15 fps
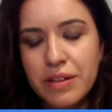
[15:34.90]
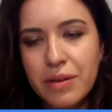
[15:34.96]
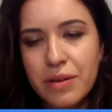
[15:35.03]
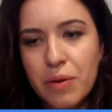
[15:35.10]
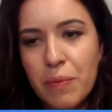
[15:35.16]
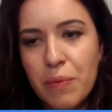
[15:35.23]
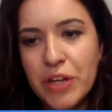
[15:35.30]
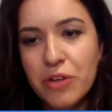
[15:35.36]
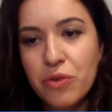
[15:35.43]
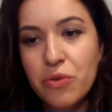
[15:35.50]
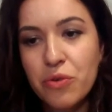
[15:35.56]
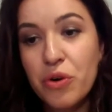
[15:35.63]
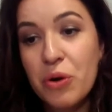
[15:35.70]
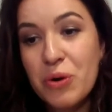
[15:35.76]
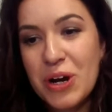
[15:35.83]
when you
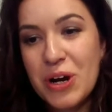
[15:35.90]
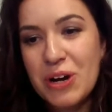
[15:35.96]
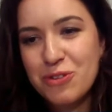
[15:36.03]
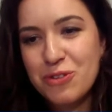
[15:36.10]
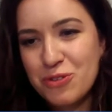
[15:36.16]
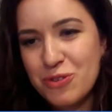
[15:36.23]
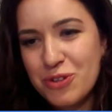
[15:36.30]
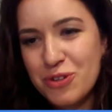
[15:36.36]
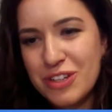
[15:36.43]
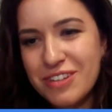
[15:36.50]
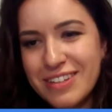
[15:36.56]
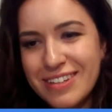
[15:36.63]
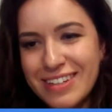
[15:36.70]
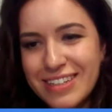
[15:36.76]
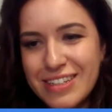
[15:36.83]
know how to do
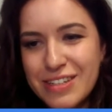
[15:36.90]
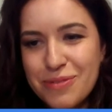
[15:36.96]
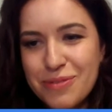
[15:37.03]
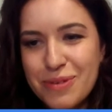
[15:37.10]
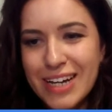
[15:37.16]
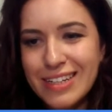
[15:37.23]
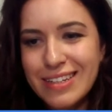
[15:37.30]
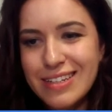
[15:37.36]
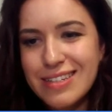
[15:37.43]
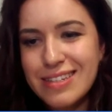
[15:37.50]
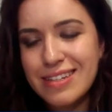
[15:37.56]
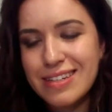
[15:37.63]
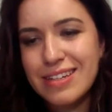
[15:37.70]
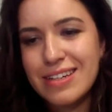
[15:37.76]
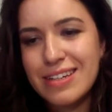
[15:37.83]
it, it's quite
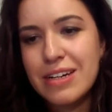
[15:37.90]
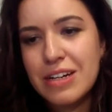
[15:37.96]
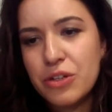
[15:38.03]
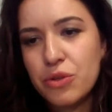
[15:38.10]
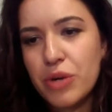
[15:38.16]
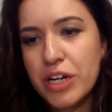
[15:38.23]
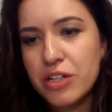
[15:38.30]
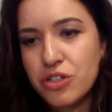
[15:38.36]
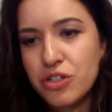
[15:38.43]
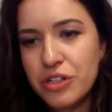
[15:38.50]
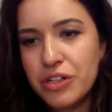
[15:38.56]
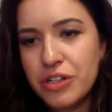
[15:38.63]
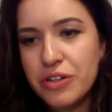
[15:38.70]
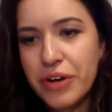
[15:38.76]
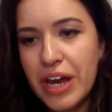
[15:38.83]
easy to
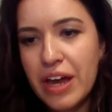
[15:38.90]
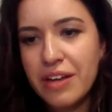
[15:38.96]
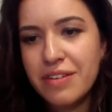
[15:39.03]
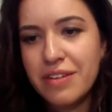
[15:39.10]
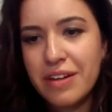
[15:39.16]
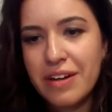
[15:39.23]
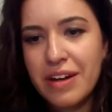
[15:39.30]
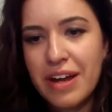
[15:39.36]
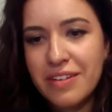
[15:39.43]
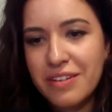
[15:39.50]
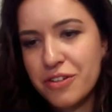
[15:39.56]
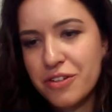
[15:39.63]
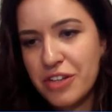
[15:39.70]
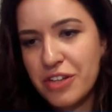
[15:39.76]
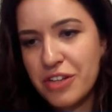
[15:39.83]
actually create an
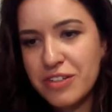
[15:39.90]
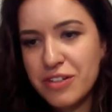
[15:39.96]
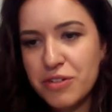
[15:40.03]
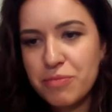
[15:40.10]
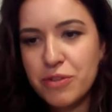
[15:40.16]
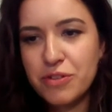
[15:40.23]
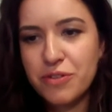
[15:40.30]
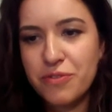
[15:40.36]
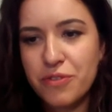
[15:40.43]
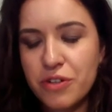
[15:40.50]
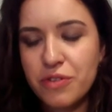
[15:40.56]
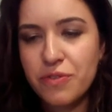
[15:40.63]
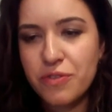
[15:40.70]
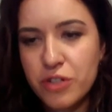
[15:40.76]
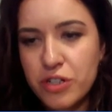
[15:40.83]
editor descriptor
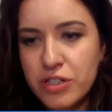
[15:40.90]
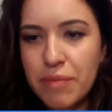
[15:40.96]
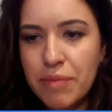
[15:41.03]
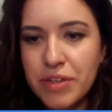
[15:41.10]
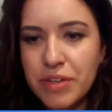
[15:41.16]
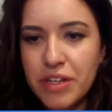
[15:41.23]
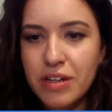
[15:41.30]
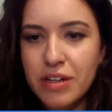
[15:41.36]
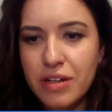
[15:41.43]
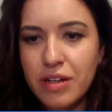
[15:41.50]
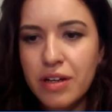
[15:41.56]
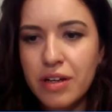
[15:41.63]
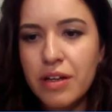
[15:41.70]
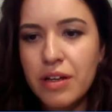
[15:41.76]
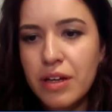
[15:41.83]
for something
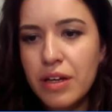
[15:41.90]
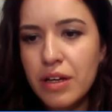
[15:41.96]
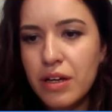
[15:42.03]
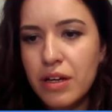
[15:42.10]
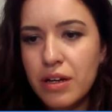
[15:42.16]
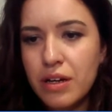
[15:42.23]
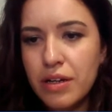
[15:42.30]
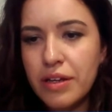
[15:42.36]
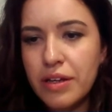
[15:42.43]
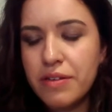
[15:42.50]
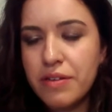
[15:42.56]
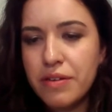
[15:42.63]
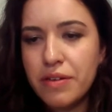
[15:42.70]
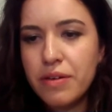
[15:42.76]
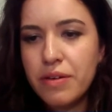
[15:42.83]

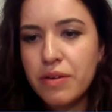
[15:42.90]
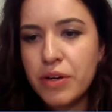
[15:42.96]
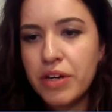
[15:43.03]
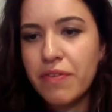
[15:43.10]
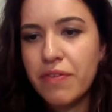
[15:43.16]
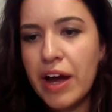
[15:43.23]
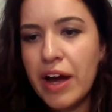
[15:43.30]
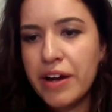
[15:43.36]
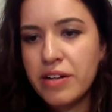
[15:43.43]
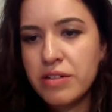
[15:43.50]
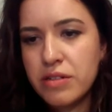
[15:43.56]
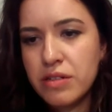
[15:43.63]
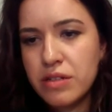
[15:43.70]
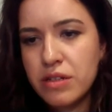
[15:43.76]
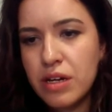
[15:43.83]
that
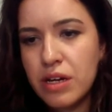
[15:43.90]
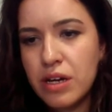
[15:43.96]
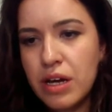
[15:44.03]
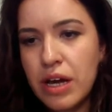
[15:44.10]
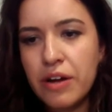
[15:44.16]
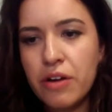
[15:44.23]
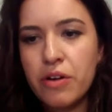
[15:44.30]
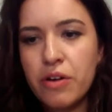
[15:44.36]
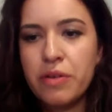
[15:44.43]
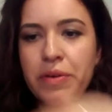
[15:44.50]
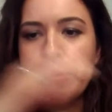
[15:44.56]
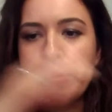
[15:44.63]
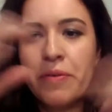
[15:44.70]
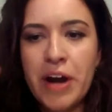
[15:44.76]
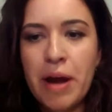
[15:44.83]
requires, I don't know,
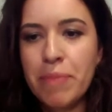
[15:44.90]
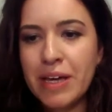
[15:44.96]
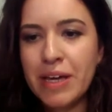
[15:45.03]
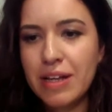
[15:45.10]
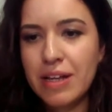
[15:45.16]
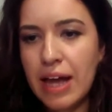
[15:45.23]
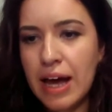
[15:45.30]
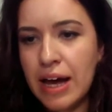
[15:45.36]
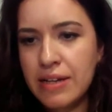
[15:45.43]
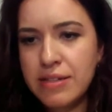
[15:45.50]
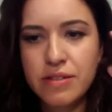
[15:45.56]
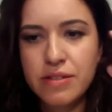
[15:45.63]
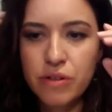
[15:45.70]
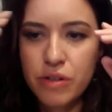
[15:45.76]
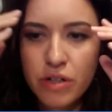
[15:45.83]
a wrapping
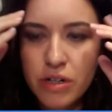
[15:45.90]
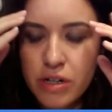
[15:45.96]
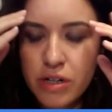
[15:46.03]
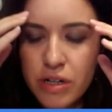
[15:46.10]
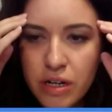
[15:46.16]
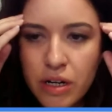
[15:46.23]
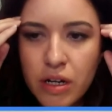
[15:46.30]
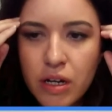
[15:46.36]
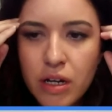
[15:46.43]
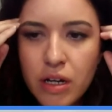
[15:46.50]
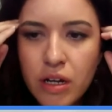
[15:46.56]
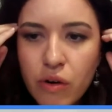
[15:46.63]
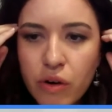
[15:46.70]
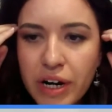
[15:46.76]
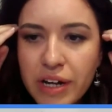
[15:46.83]
class or
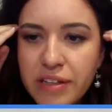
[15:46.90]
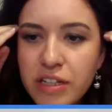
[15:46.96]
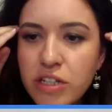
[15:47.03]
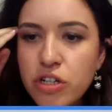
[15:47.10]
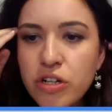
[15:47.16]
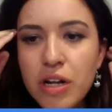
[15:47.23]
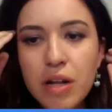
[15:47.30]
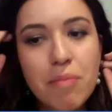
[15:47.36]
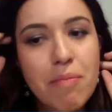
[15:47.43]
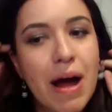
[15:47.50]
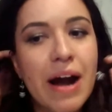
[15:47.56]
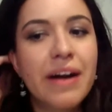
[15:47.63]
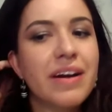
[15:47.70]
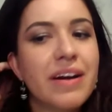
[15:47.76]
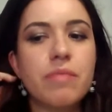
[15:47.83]
additional
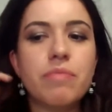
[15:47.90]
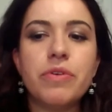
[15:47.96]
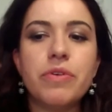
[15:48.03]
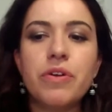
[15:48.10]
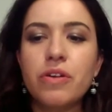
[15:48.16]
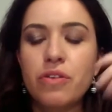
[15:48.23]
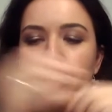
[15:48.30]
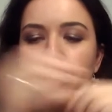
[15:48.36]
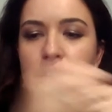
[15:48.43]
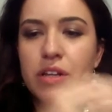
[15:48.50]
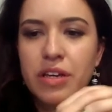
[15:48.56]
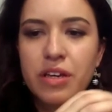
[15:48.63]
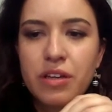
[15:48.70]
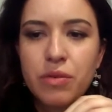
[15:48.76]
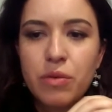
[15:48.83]
markup, not
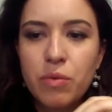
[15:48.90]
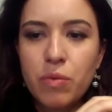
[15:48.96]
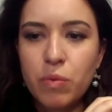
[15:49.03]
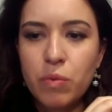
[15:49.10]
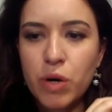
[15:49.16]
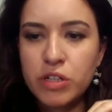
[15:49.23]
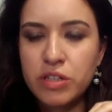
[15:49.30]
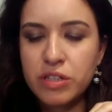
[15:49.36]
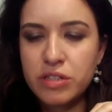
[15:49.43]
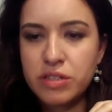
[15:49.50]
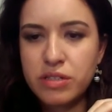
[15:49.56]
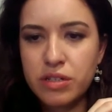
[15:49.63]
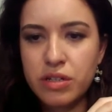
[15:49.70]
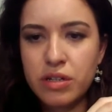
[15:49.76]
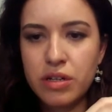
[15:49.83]
only what
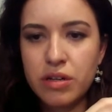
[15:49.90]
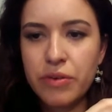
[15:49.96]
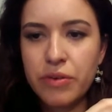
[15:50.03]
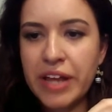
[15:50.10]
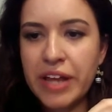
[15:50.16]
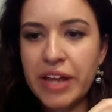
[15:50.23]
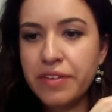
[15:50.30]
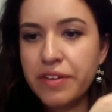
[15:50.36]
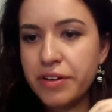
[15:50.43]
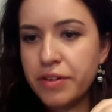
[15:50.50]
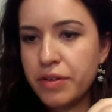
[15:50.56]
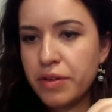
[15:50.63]
is rendered